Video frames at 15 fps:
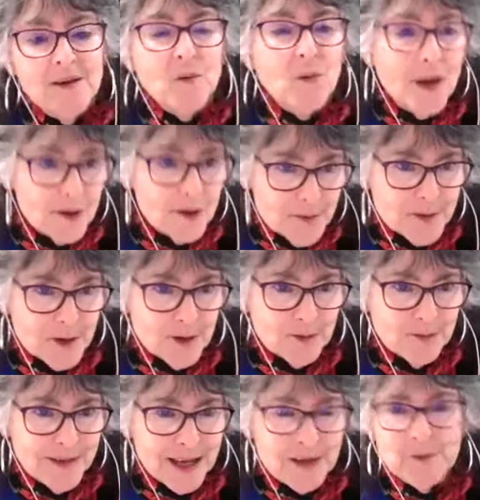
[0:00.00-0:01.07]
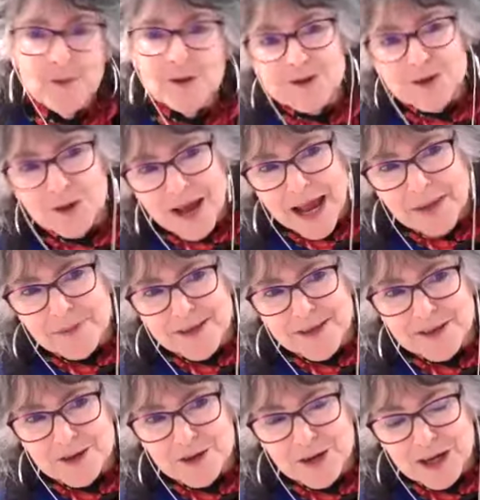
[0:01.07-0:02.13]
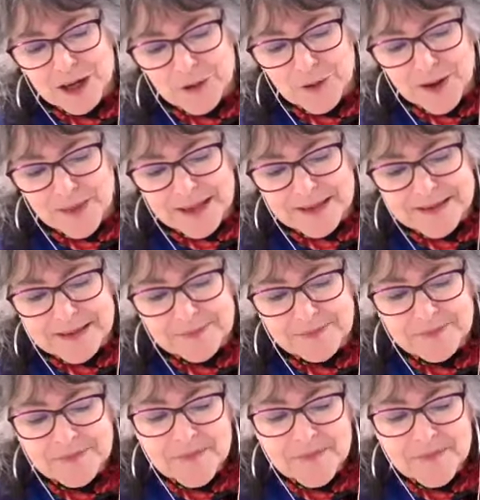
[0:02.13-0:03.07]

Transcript: welcome you, and we're so happy that you're here with us.